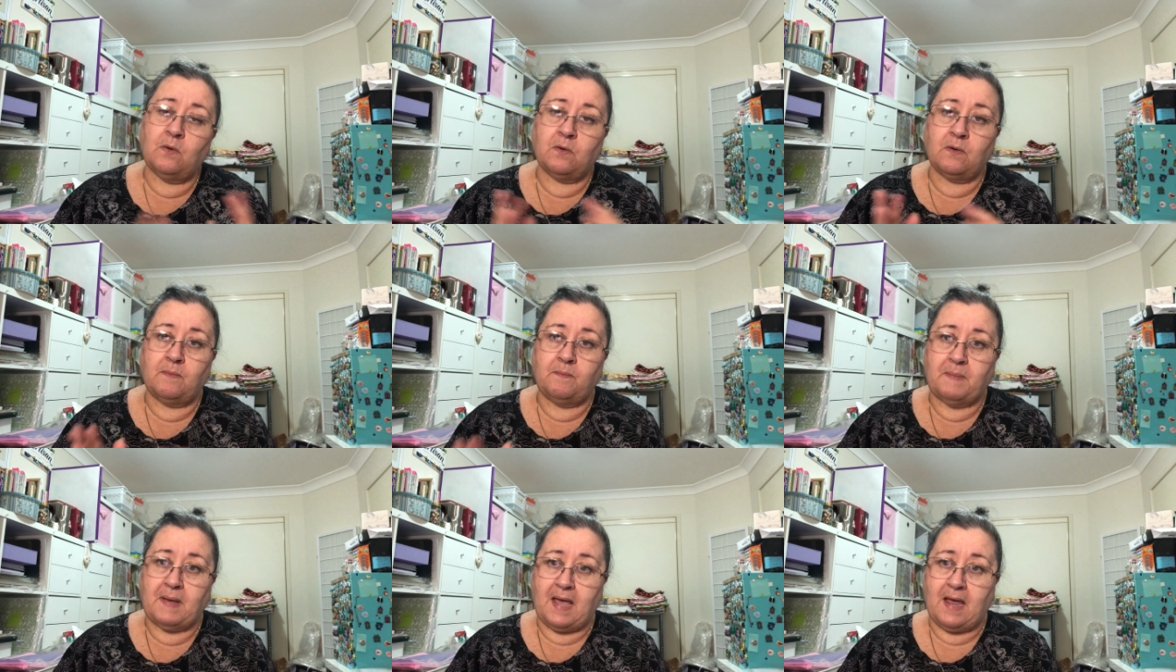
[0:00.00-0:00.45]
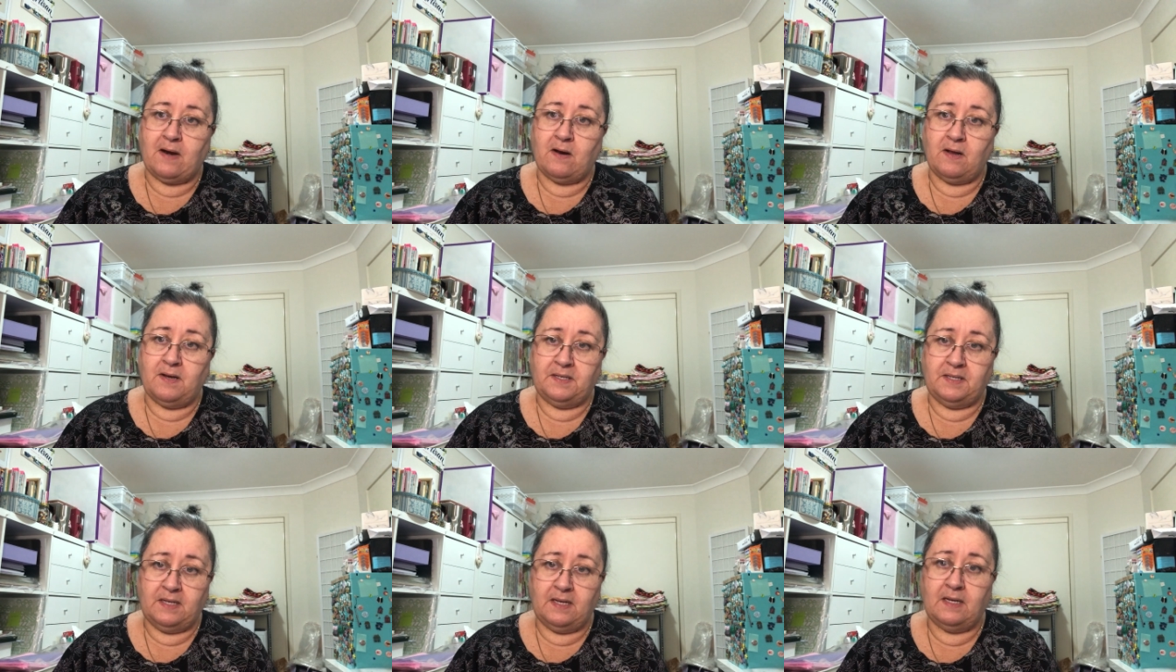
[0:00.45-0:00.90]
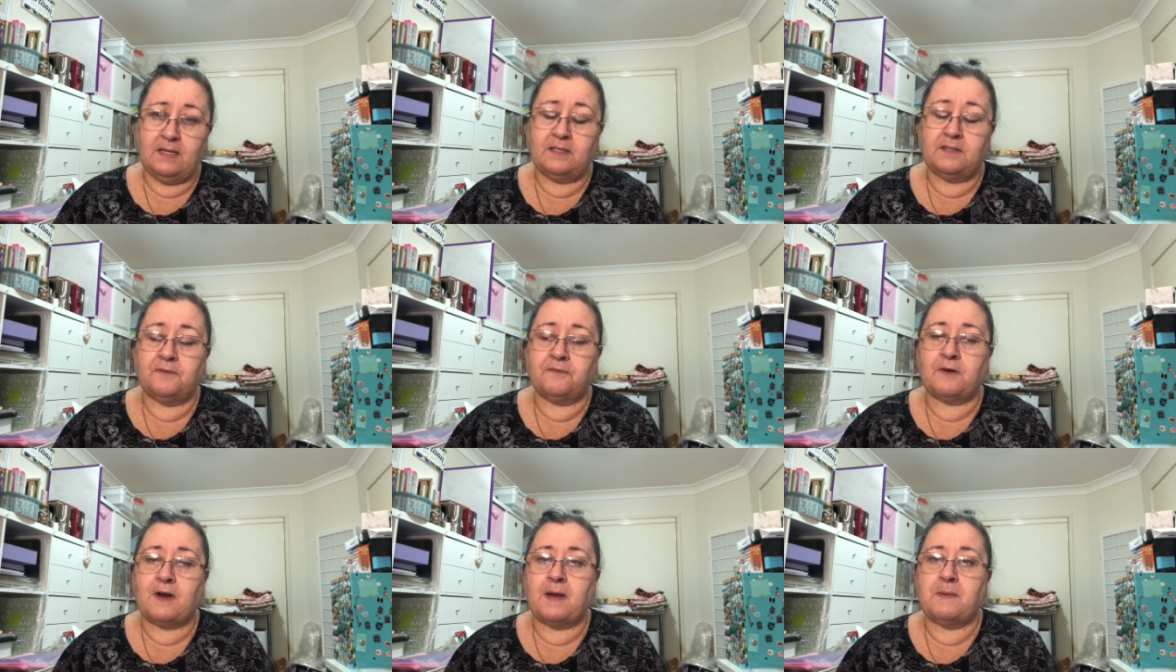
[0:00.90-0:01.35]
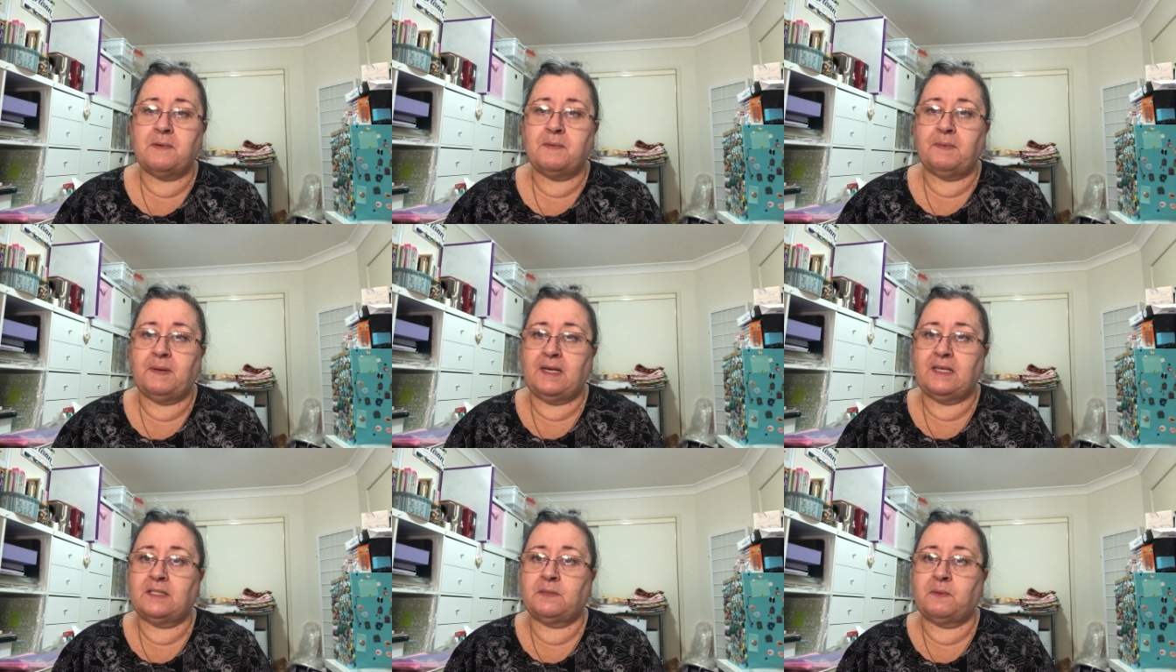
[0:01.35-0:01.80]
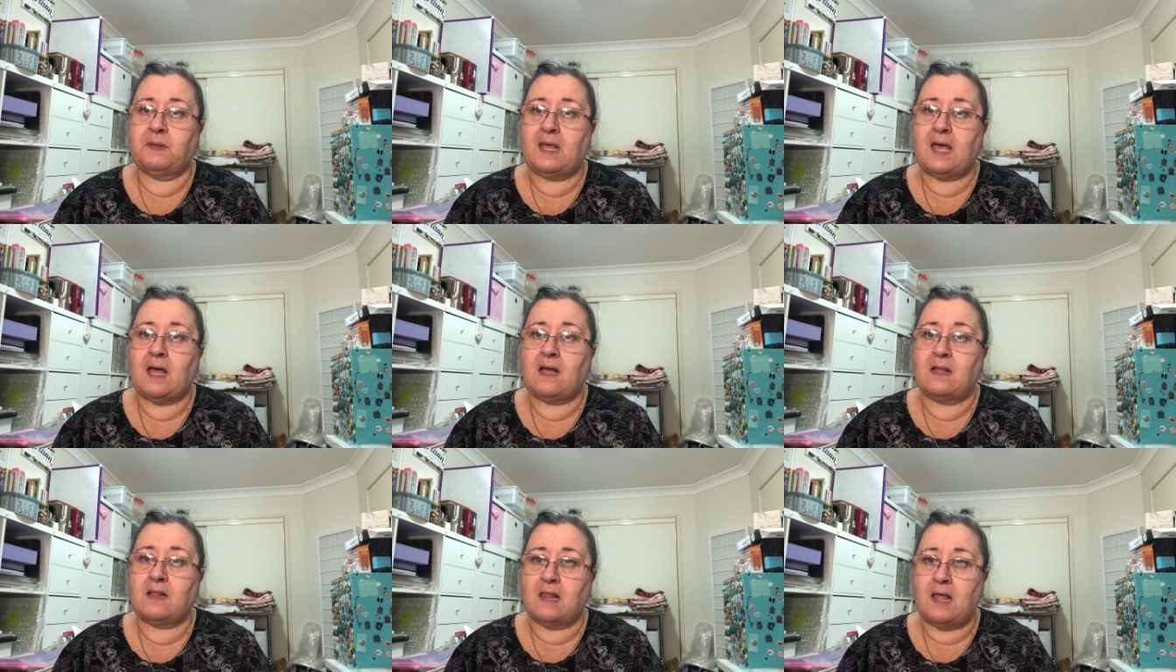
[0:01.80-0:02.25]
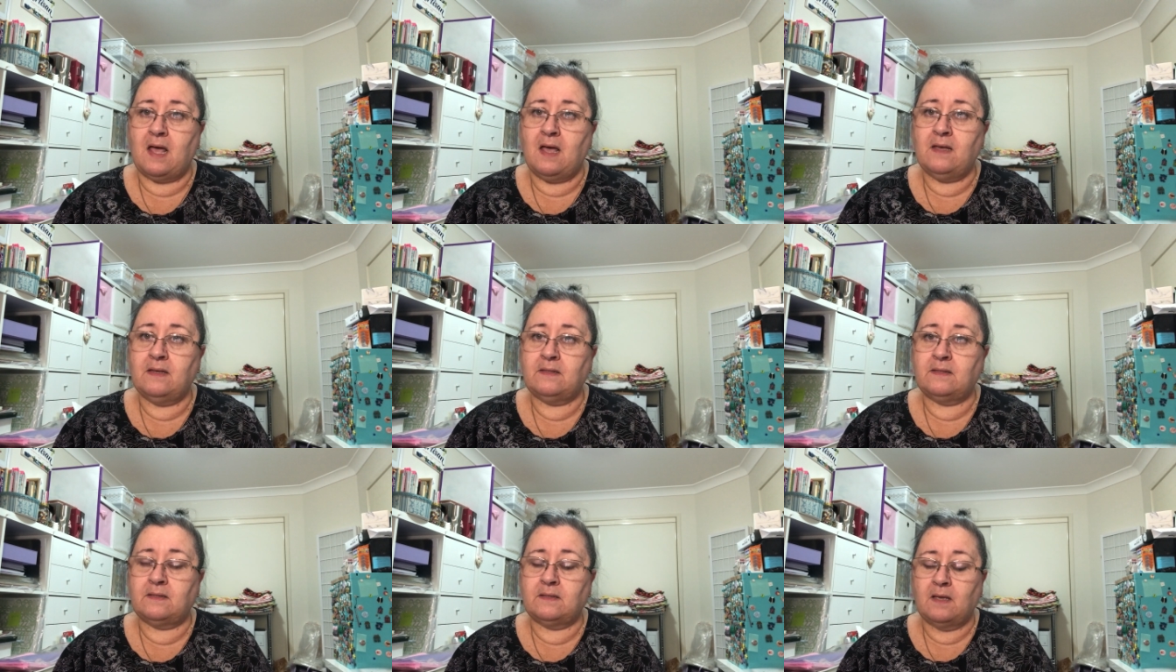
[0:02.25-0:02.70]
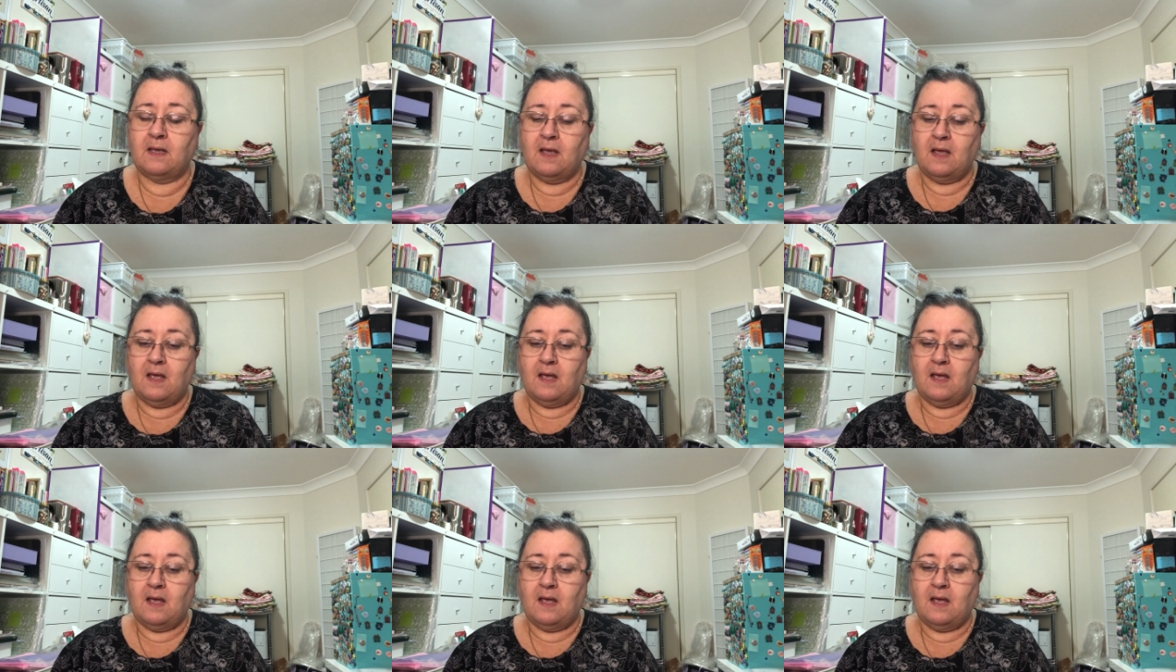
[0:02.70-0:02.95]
or a bad idea to frame a piece without glass.